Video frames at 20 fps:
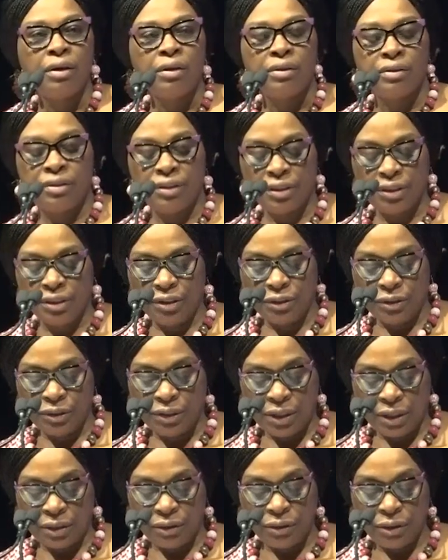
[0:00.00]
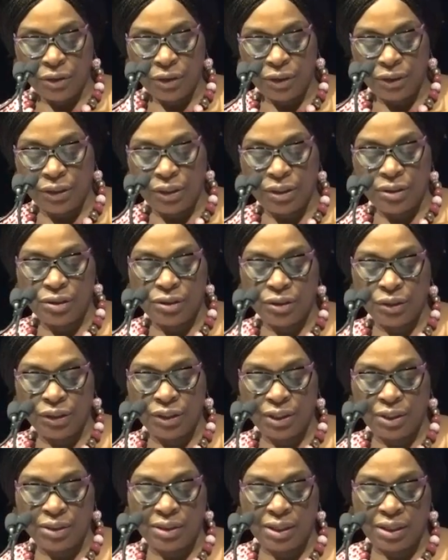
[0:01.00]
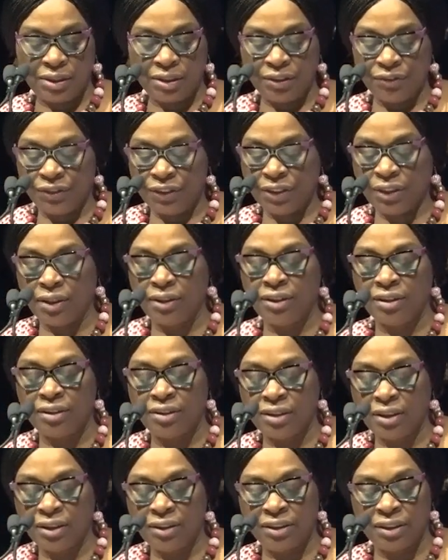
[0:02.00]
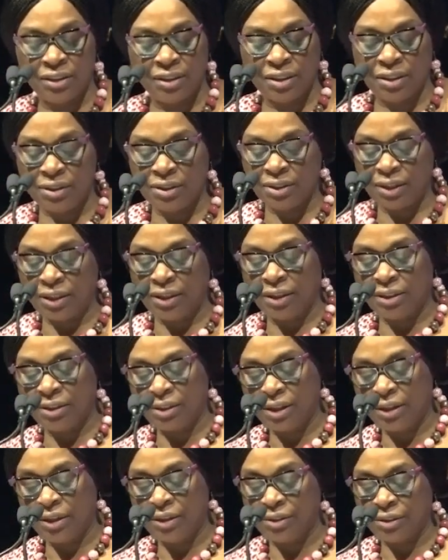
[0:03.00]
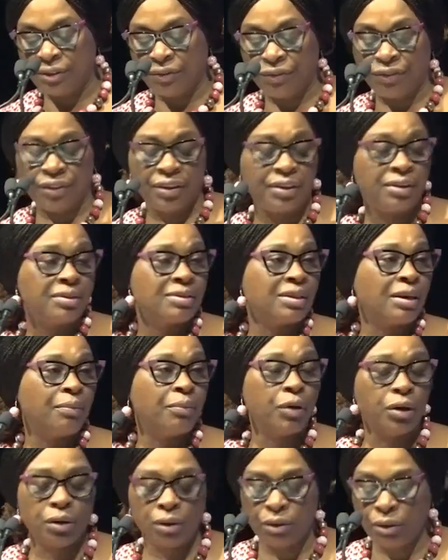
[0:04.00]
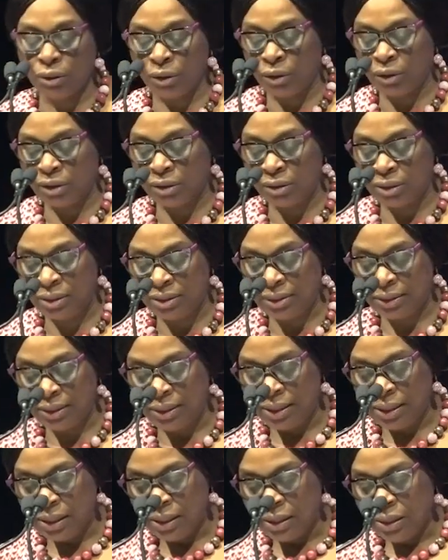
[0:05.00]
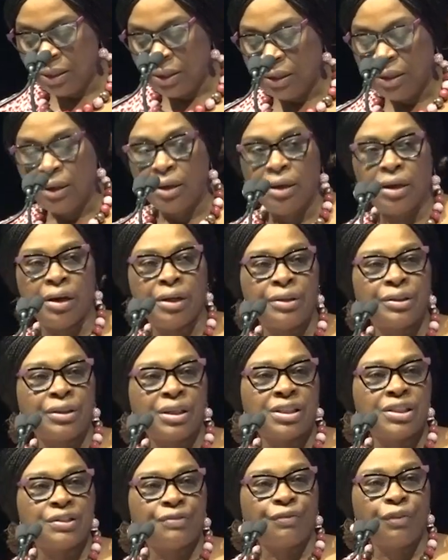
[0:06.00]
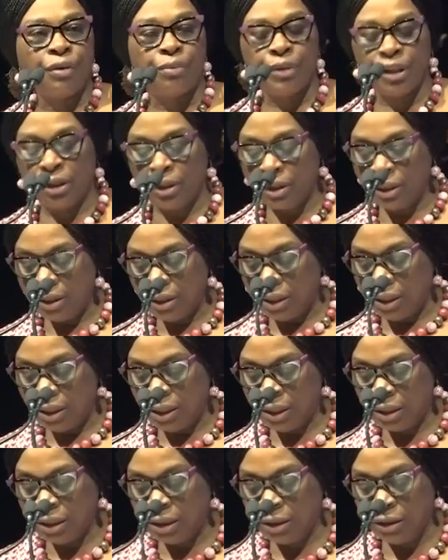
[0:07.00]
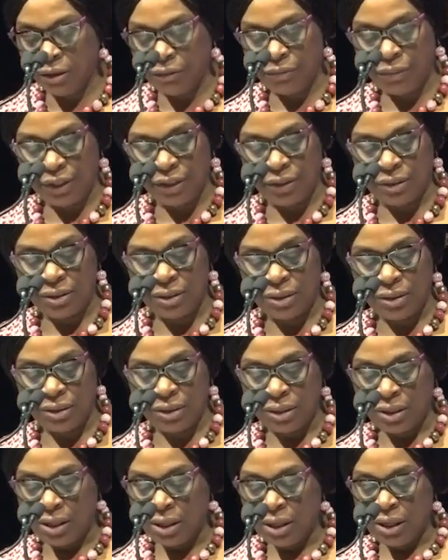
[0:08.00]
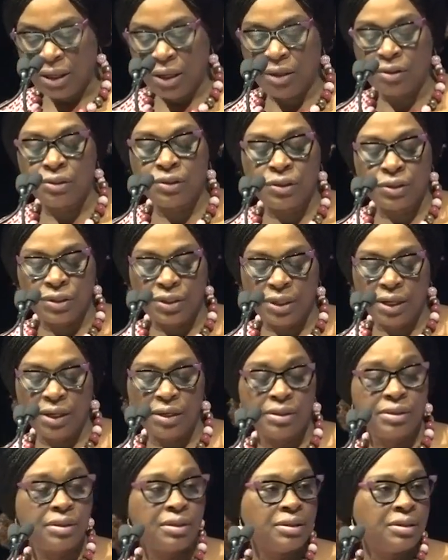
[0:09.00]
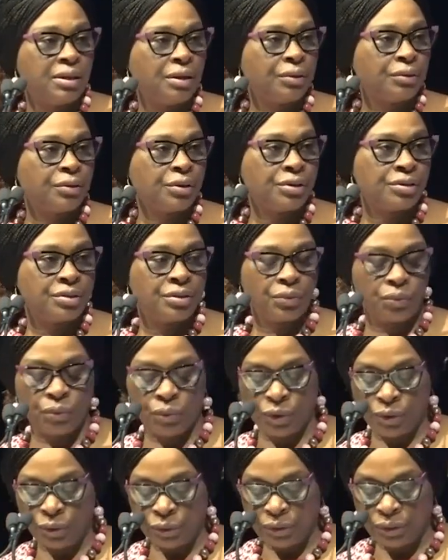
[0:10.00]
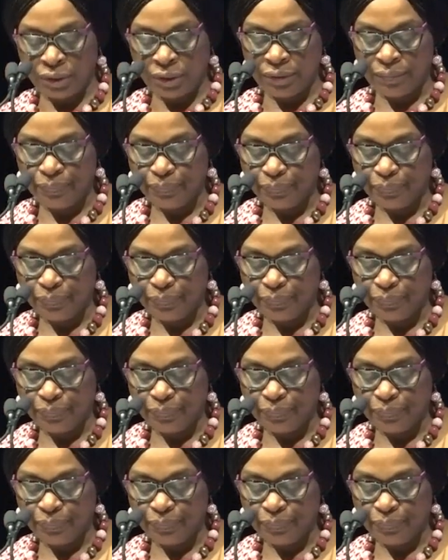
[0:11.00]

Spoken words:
Digital technologies such as artificial intelligence and Internet of Things, among others, are transforming economies and societies across the world,